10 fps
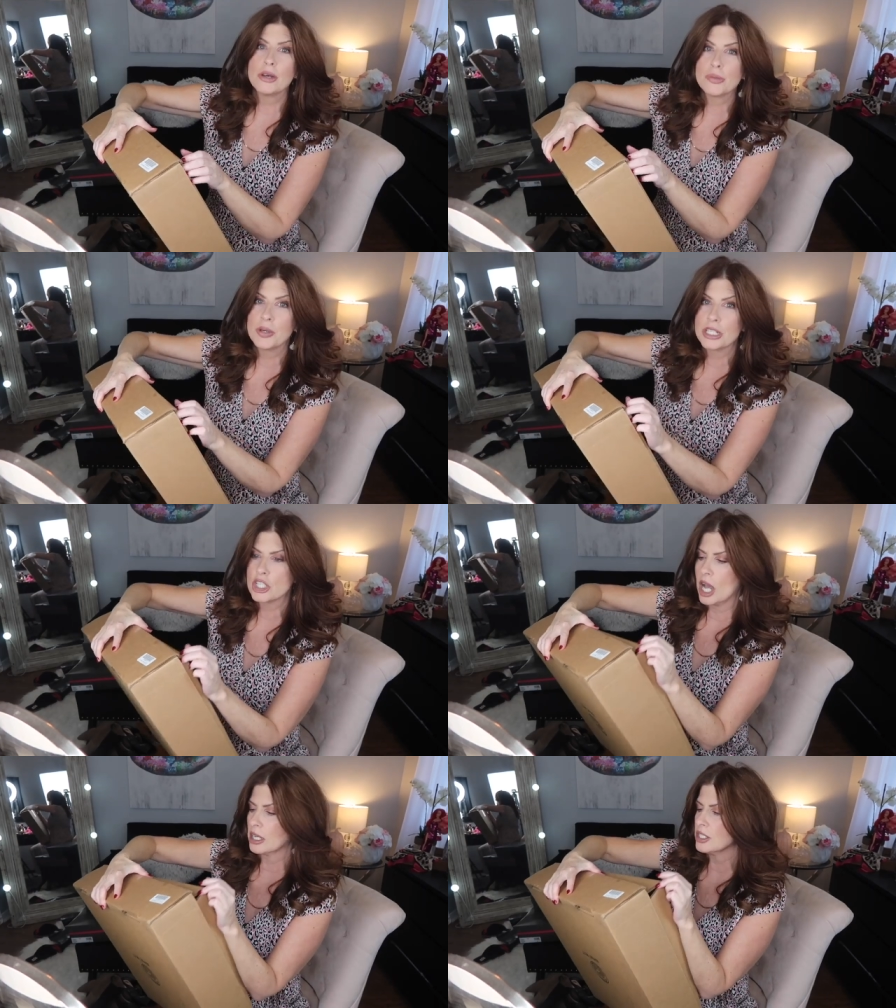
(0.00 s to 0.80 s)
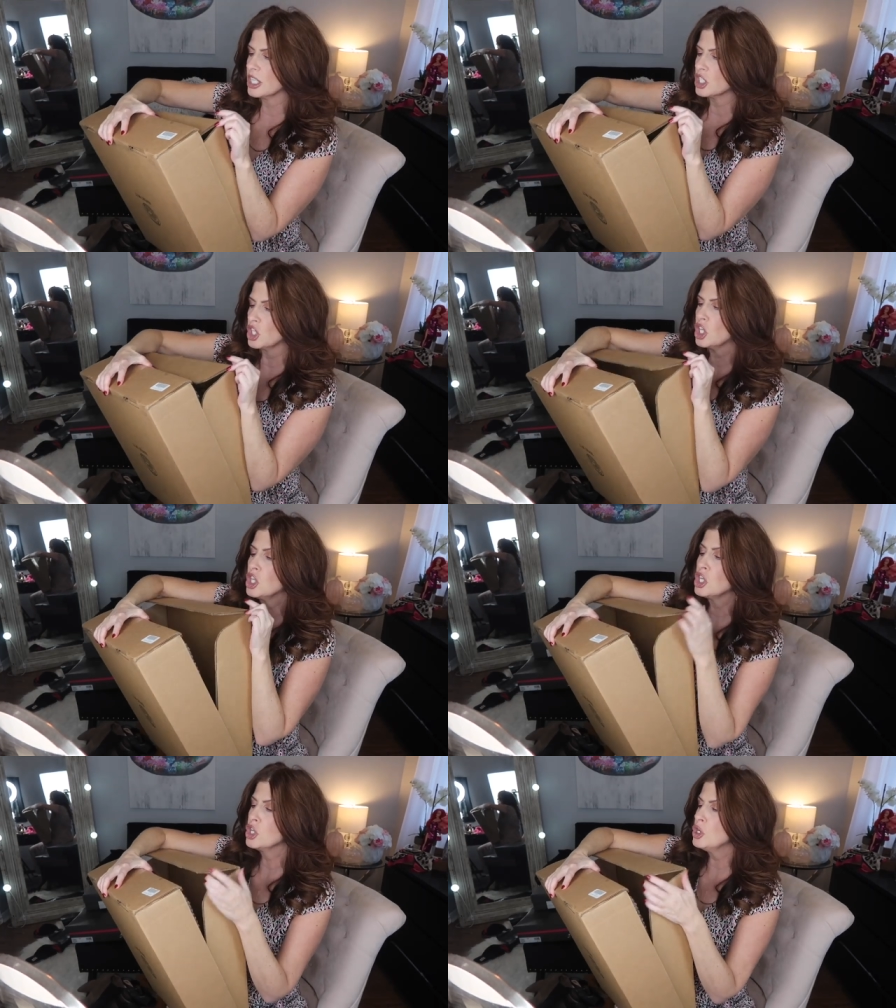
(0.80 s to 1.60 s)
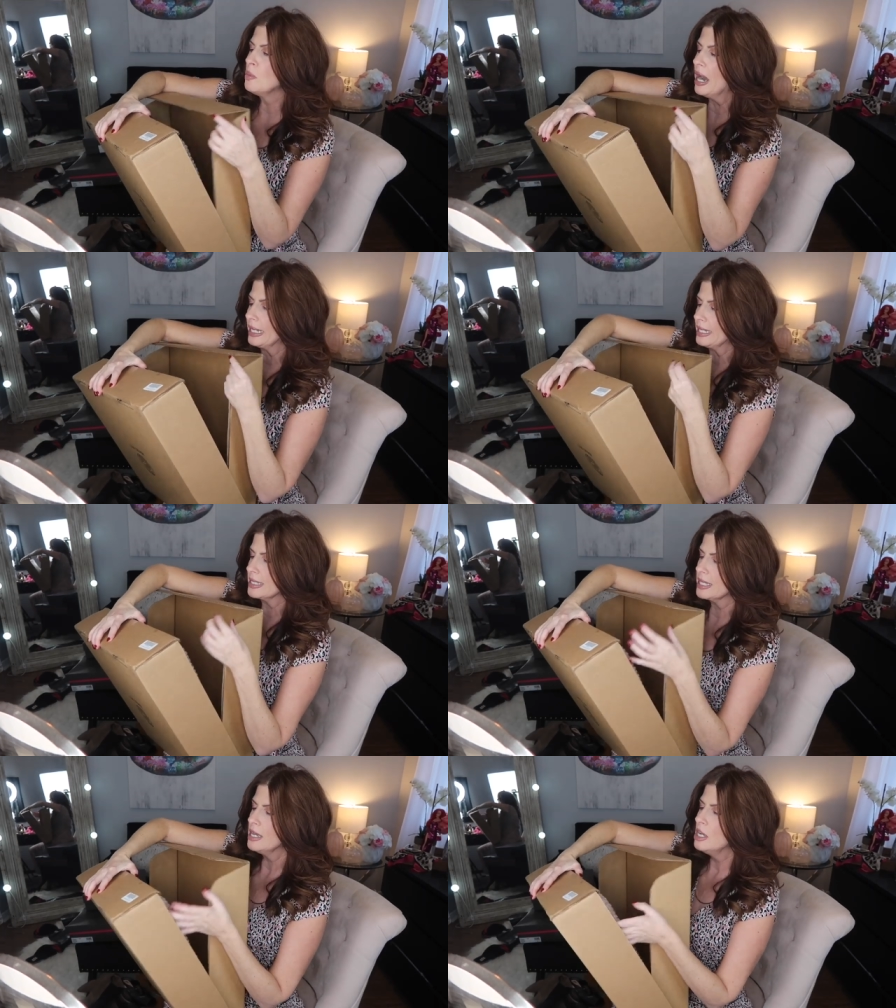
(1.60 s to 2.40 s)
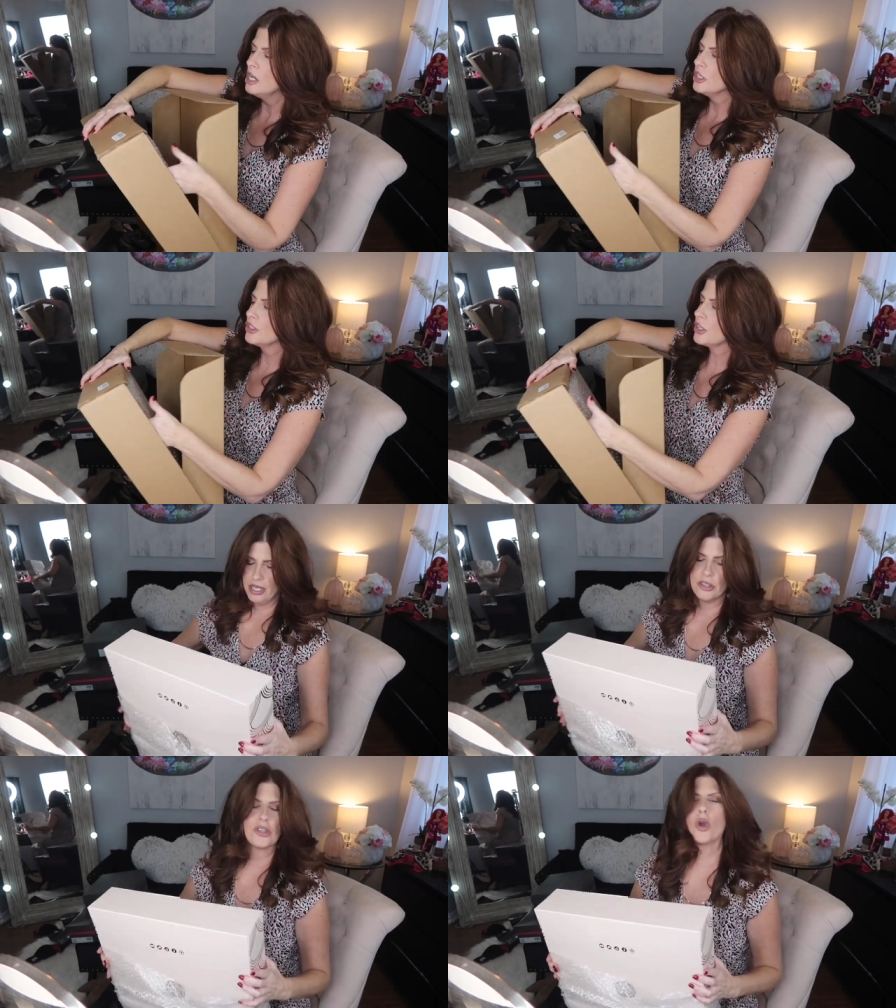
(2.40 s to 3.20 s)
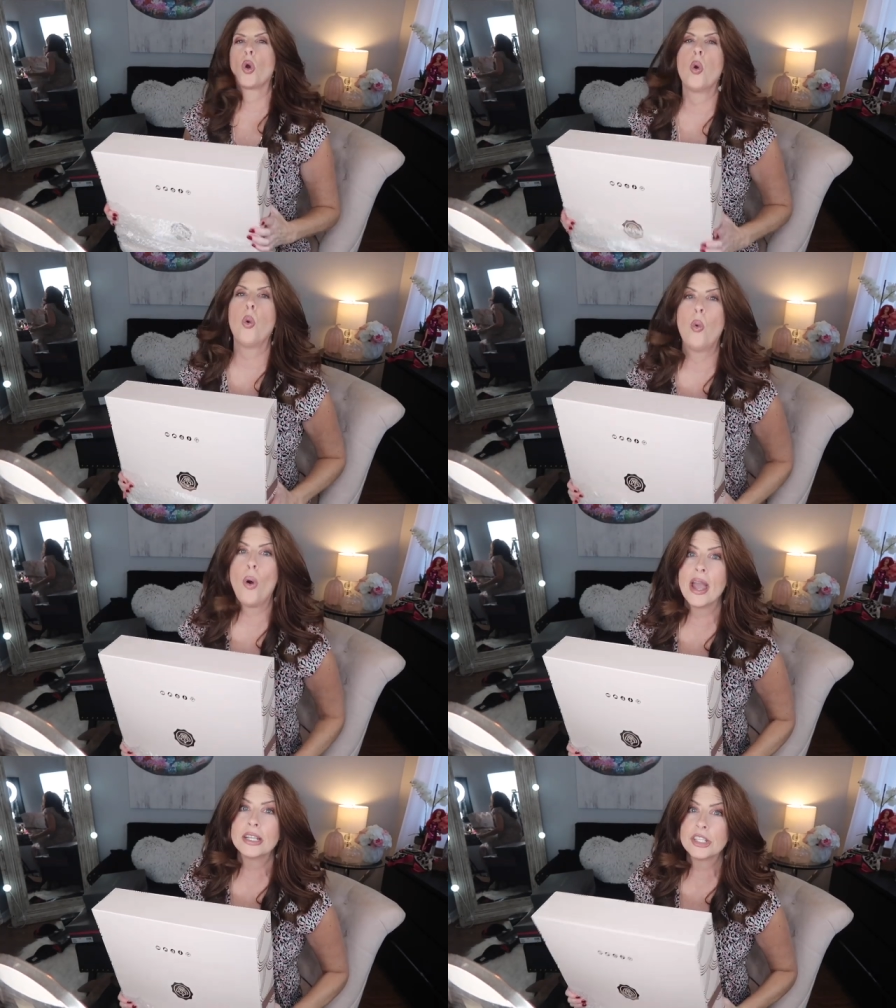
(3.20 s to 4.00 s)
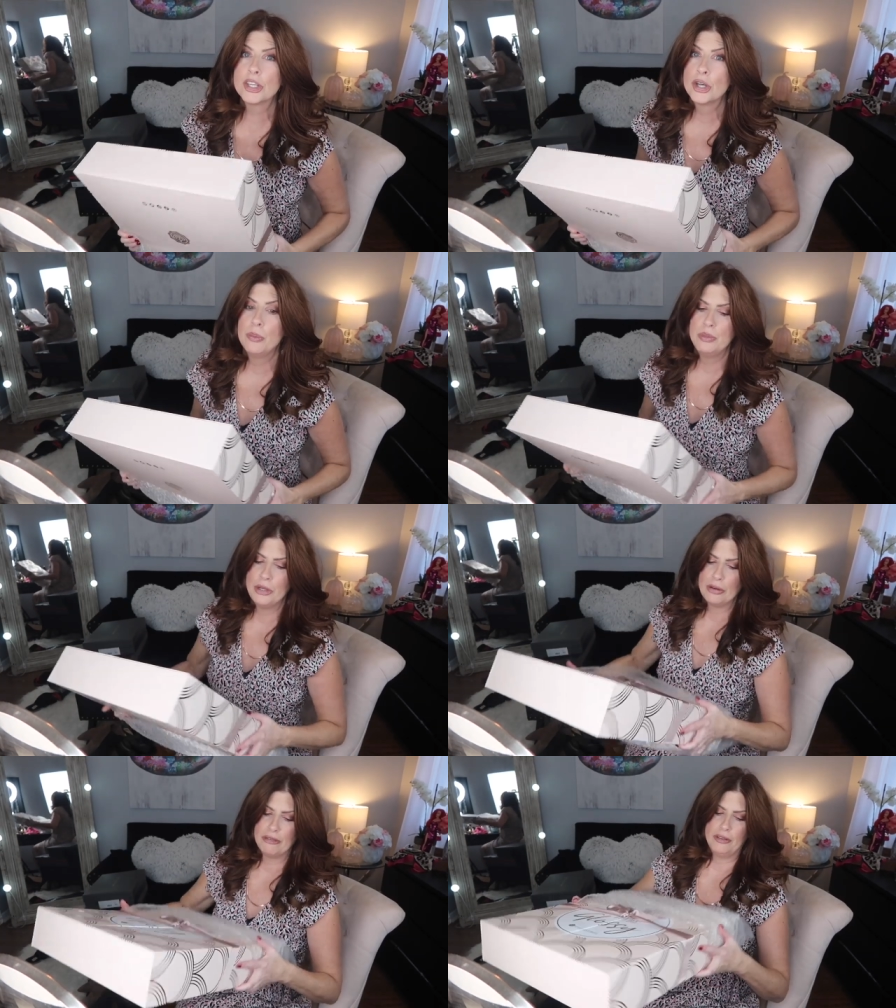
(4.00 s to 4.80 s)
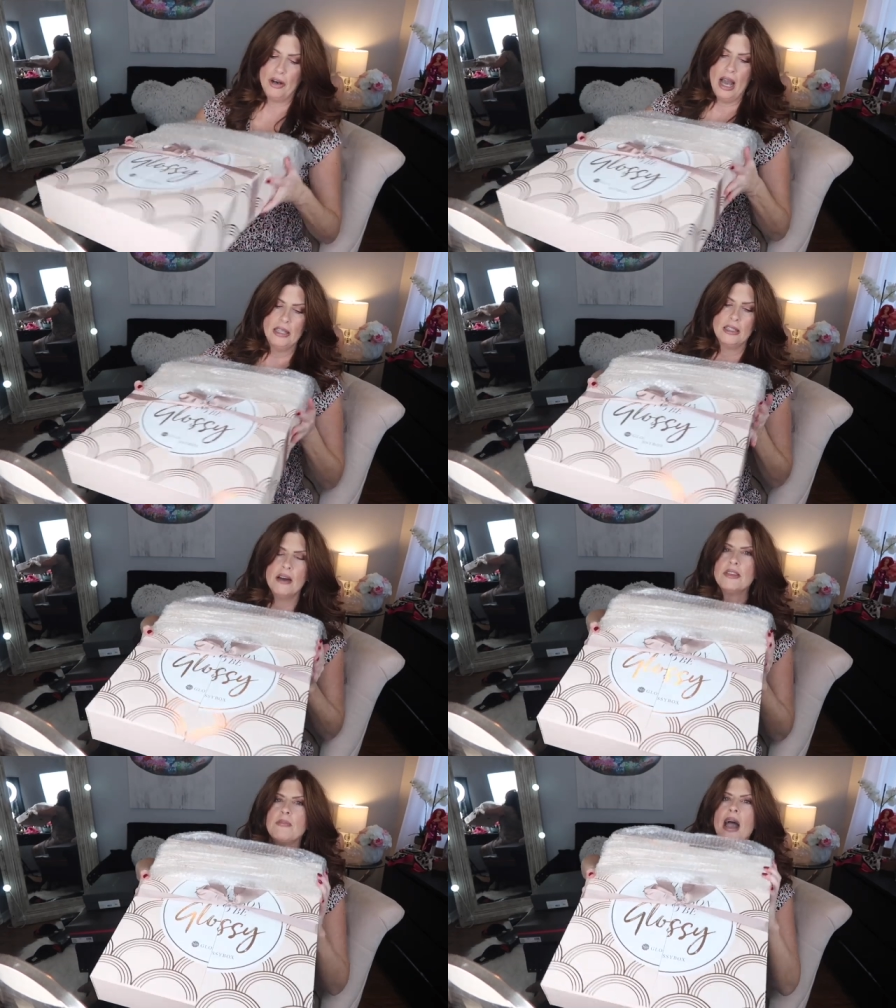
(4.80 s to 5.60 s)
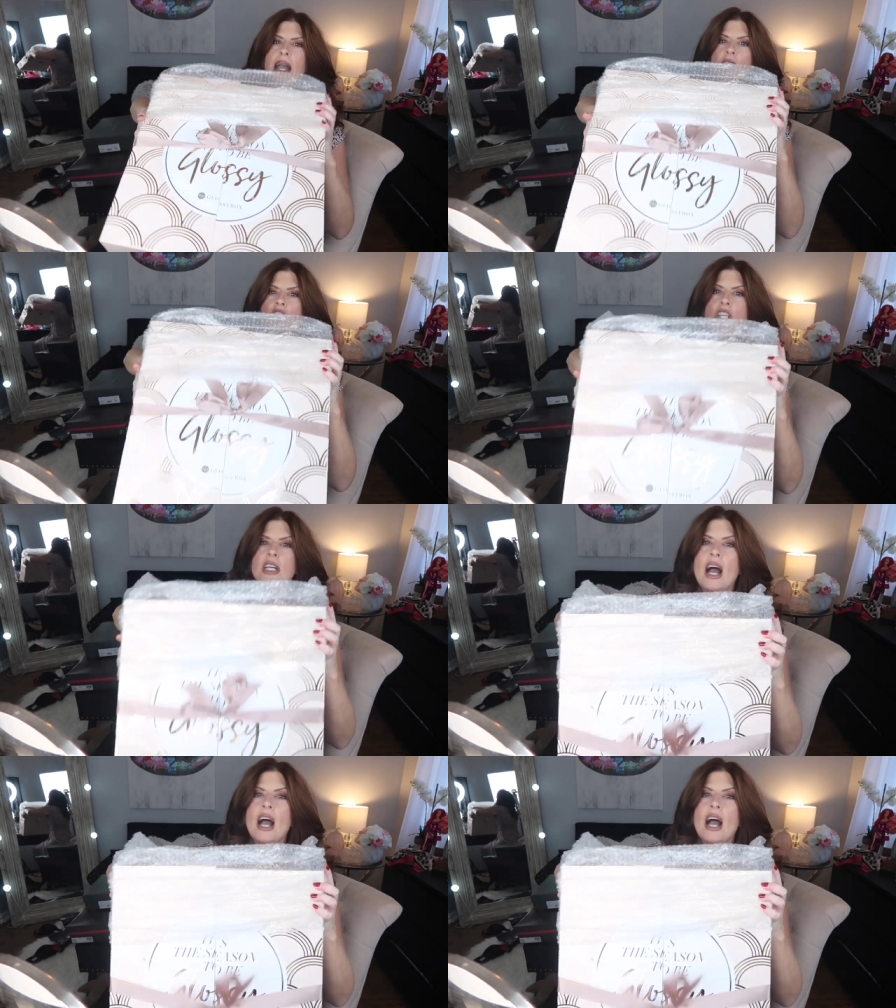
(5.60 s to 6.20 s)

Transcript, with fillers: I was pretty shocked because it's humongous. So it is quite beautiful. I love the packaging.